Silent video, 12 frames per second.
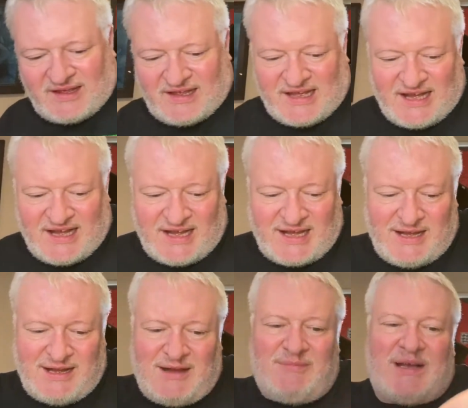
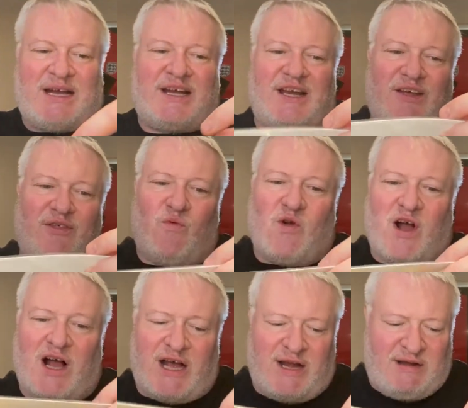Another
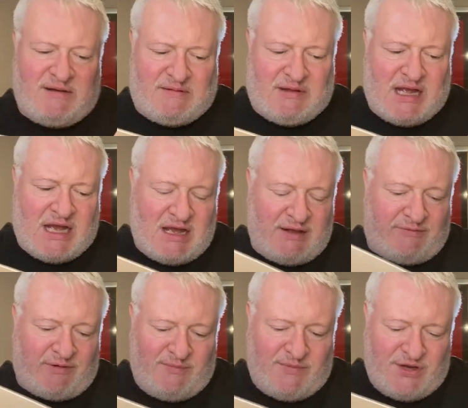one
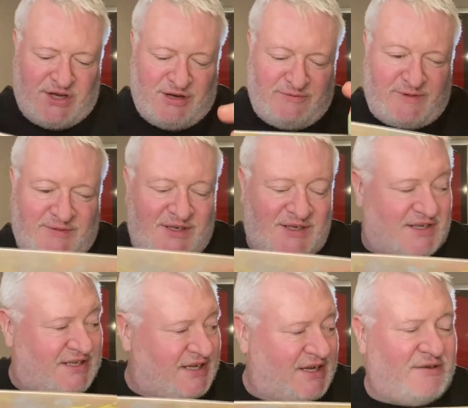from the New
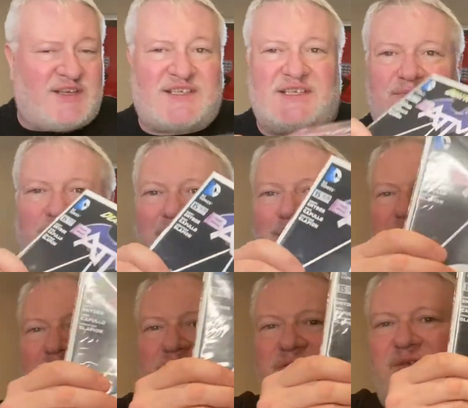52. This is
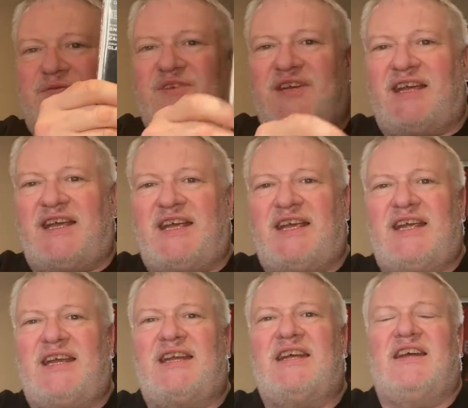Batman
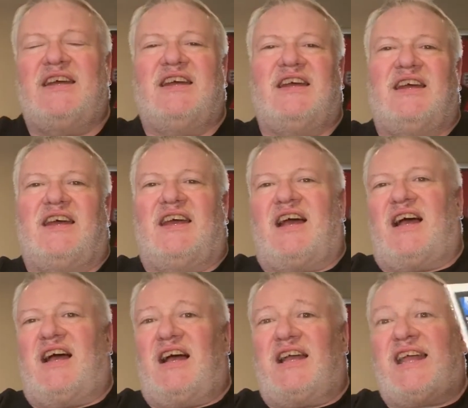15.
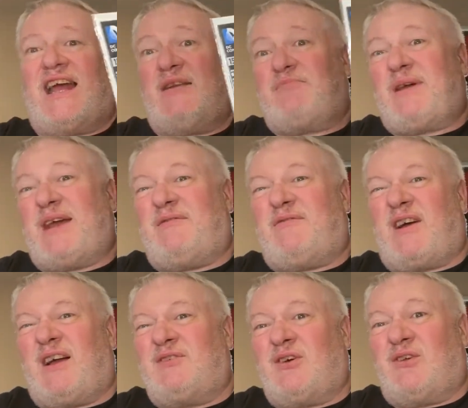Again, paid
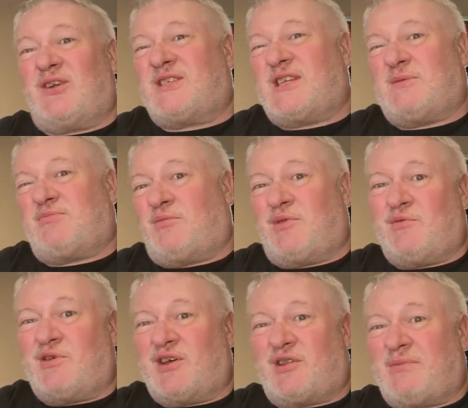$5. It's probably
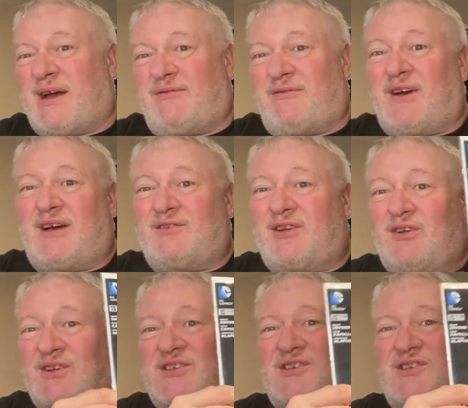worth about $5.